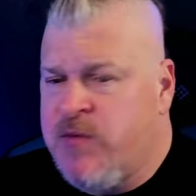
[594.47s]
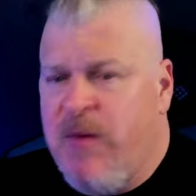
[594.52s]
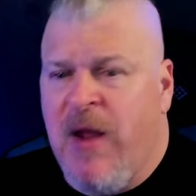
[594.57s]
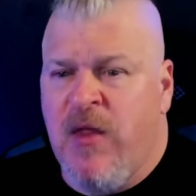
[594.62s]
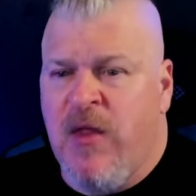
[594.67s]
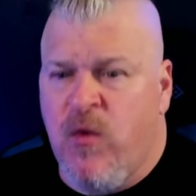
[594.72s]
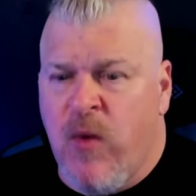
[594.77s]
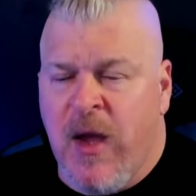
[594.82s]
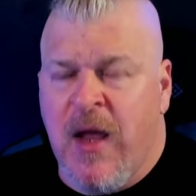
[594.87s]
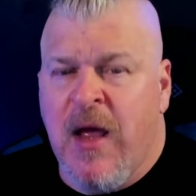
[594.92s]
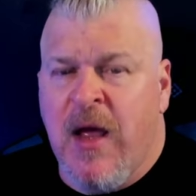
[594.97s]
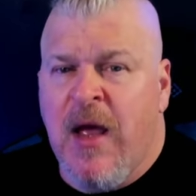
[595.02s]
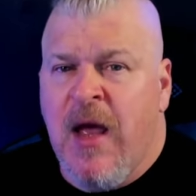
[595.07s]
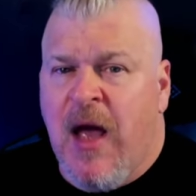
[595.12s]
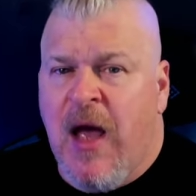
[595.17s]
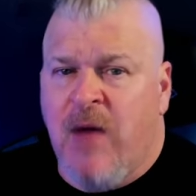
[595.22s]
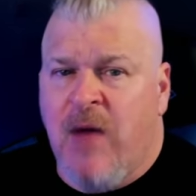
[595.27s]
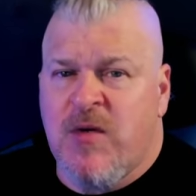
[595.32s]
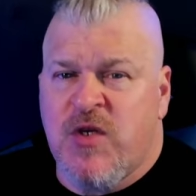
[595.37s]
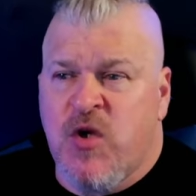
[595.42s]
By the way,
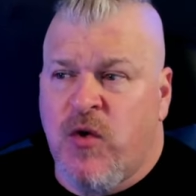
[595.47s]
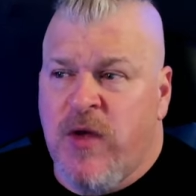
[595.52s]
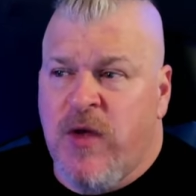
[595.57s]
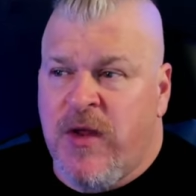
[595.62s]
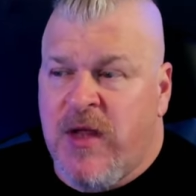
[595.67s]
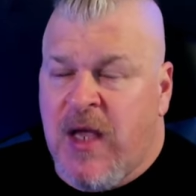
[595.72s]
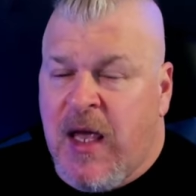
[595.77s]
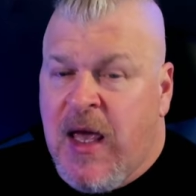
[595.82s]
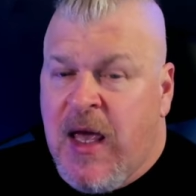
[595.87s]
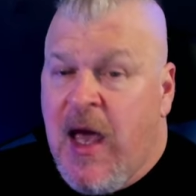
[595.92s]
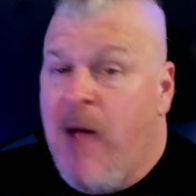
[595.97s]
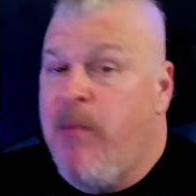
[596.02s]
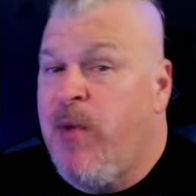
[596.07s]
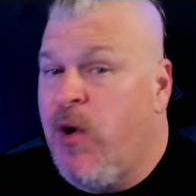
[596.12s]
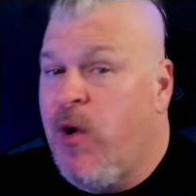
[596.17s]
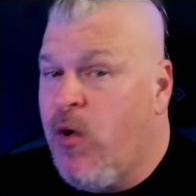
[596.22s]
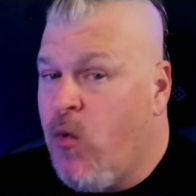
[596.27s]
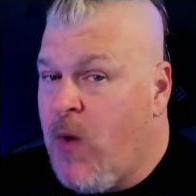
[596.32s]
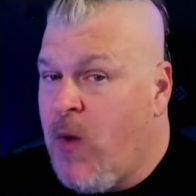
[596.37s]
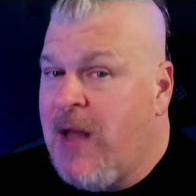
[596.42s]
I was told that the
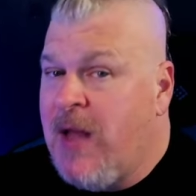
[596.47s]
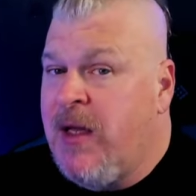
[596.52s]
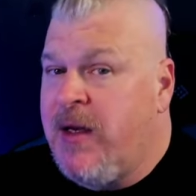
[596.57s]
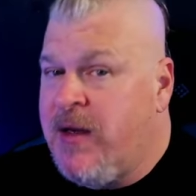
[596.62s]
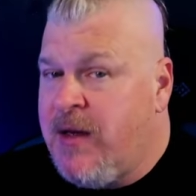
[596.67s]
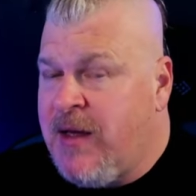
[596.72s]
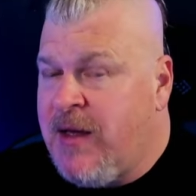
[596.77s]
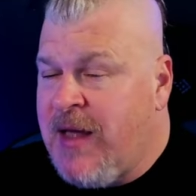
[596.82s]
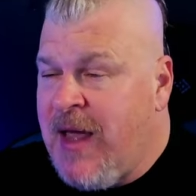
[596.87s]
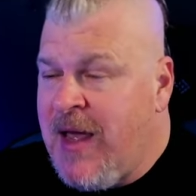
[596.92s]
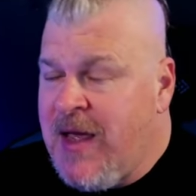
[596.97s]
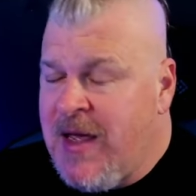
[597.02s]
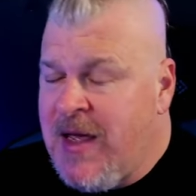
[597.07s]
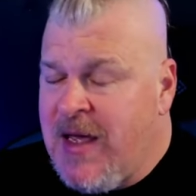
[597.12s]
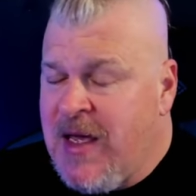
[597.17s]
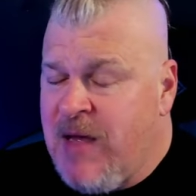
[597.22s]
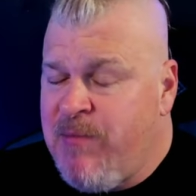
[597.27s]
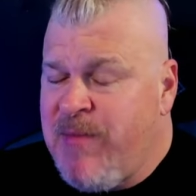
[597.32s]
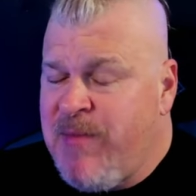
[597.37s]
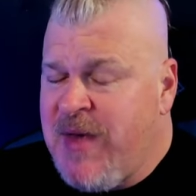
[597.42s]
Kepler wallet, K
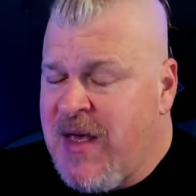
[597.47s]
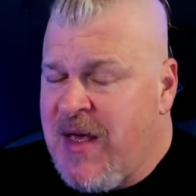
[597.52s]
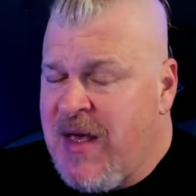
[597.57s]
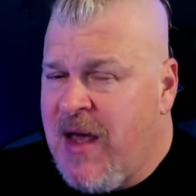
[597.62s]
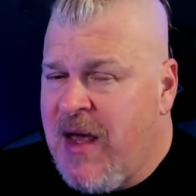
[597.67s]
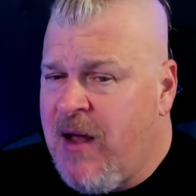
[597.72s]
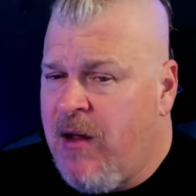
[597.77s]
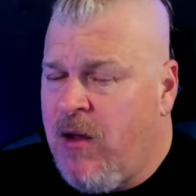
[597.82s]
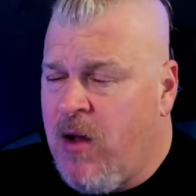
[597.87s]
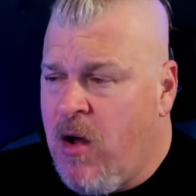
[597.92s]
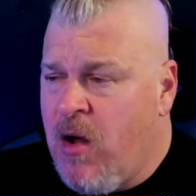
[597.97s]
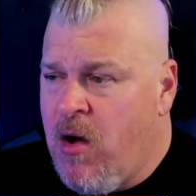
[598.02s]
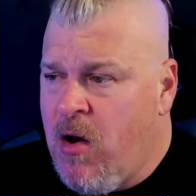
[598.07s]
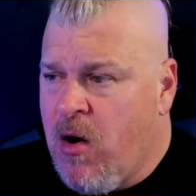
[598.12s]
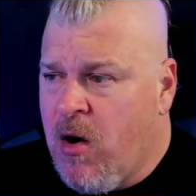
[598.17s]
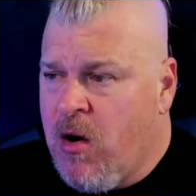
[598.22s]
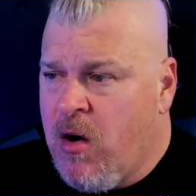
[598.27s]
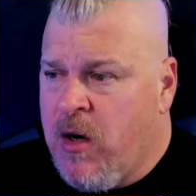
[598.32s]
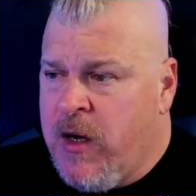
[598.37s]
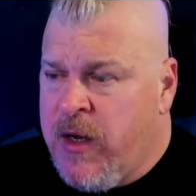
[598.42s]
E P L
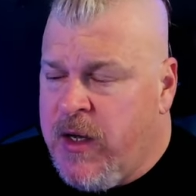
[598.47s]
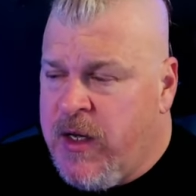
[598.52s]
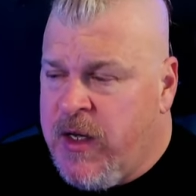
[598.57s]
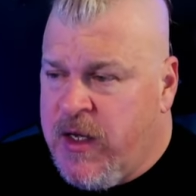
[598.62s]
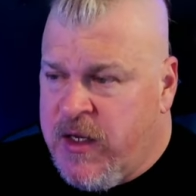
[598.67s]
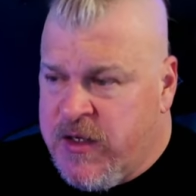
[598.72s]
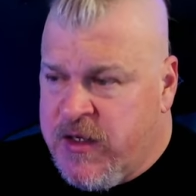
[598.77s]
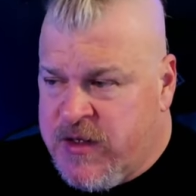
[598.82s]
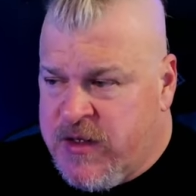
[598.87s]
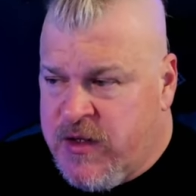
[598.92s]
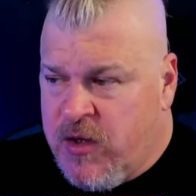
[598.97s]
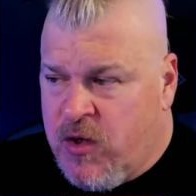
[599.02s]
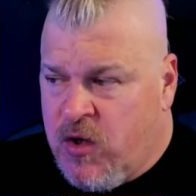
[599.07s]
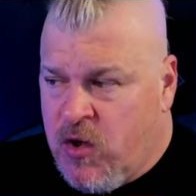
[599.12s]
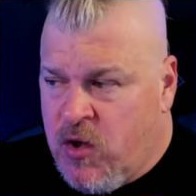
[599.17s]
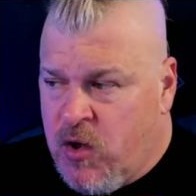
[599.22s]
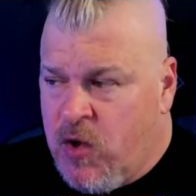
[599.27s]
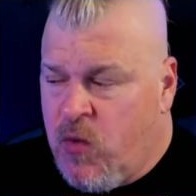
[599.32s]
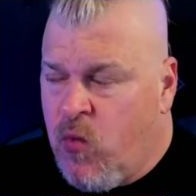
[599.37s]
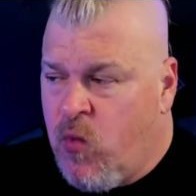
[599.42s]
R, is the
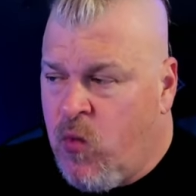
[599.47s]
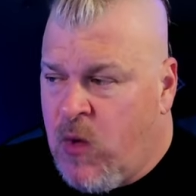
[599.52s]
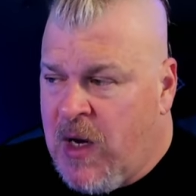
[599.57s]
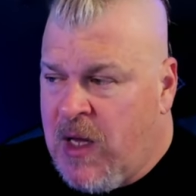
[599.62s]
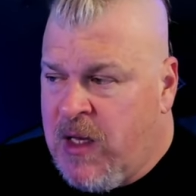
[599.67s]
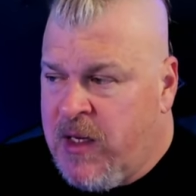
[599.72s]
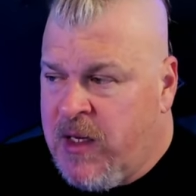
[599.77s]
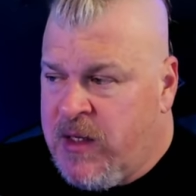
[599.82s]
good wallet